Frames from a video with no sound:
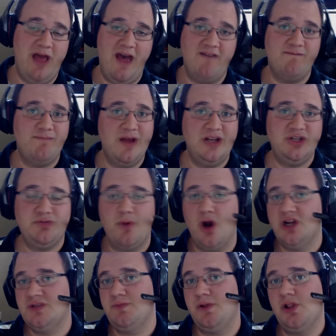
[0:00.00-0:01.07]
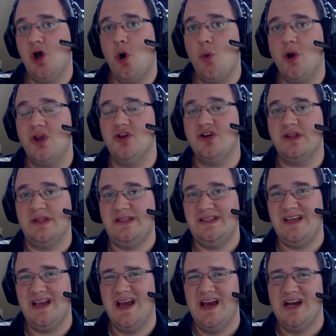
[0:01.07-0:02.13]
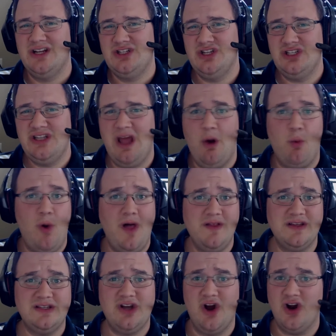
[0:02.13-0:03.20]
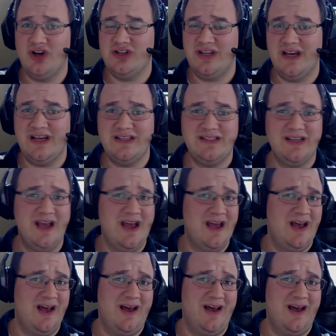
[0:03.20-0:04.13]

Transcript: I'm going to have benchmarks below where you can see just how well this card does.